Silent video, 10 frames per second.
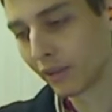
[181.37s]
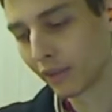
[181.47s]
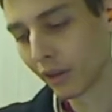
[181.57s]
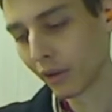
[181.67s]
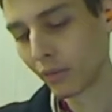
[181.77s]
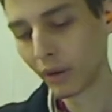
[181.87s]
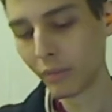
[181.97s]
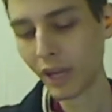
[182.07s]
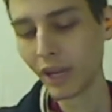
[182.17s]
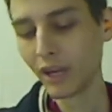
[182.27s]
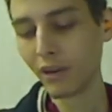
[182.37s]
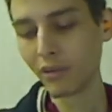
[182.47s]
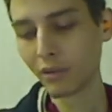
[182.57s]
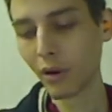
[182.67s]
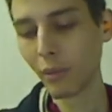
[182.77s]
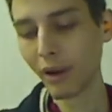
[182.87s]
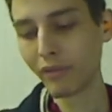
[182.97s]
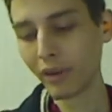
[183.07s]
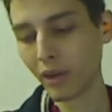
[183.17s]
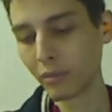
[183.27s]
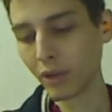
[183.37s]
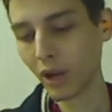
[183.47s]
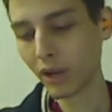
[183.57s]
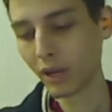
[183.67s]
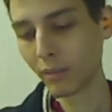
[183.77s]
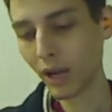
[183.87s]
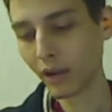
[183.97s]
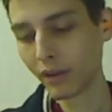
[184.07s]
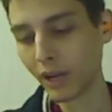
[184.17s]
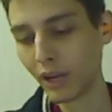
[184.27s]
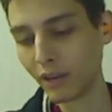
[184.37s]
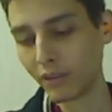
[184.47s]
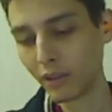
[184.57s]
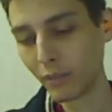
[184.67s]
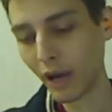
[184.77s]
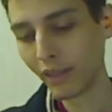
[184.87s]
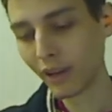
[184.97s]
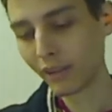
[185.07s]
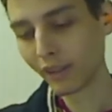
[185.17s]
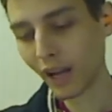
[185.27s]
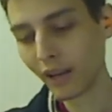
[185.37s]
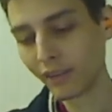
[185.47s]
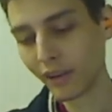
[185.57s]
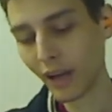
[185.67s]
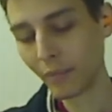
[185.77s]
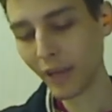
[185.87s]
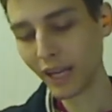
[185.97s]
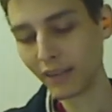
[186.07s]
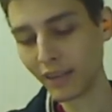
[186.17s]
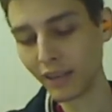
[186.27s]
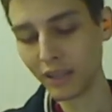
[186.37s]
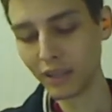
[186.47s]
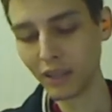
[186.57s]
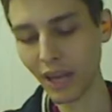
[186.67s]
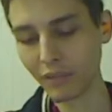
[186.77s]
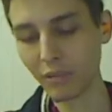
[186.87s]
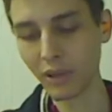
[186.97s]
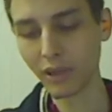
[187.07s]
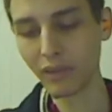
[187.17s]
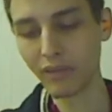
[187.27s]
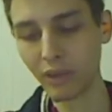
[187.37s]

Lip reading: in the room. Here's the robot figure I'm talking about. It's too bad that his eyes are not painted. He has relatively few